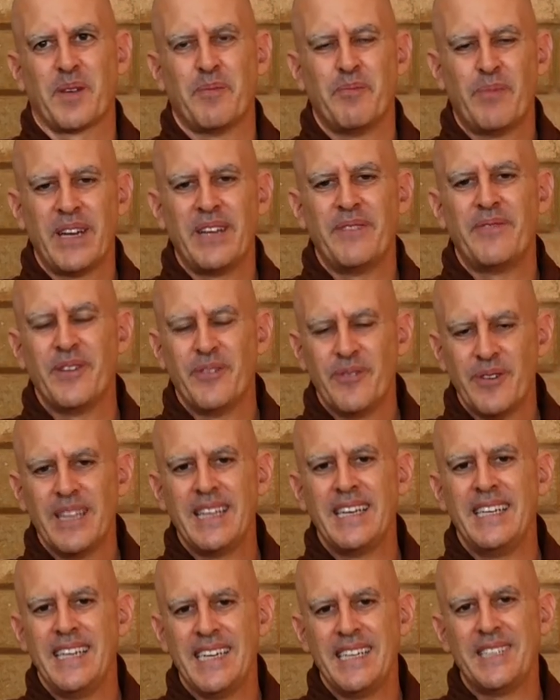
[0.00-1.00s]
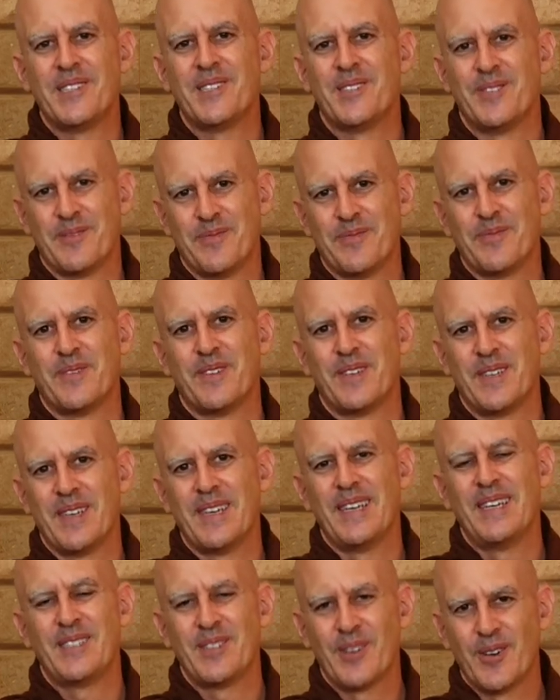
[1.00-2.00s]
But if you really need to,
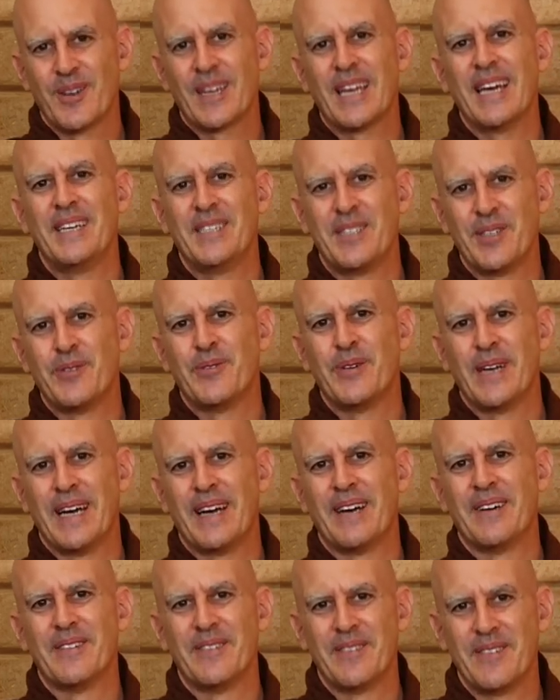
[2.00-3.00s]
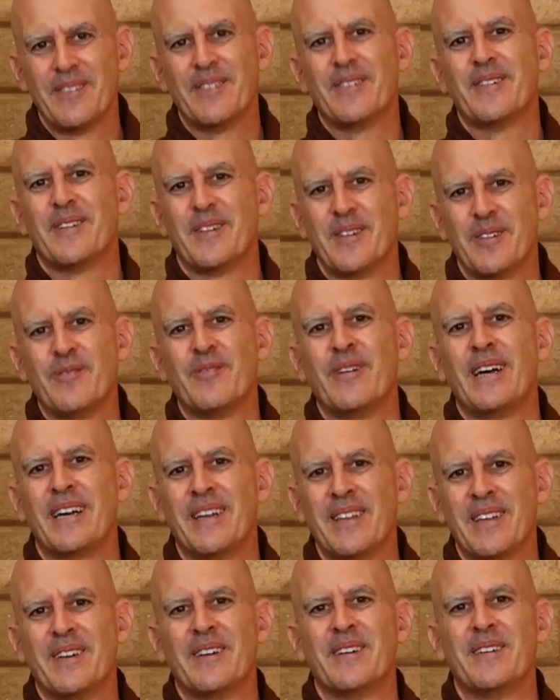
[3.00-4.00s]
it's okay to wear
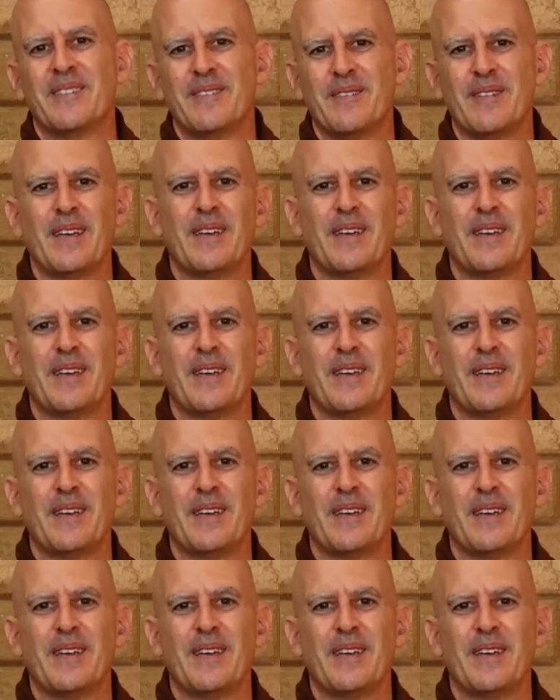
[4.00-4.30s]
regular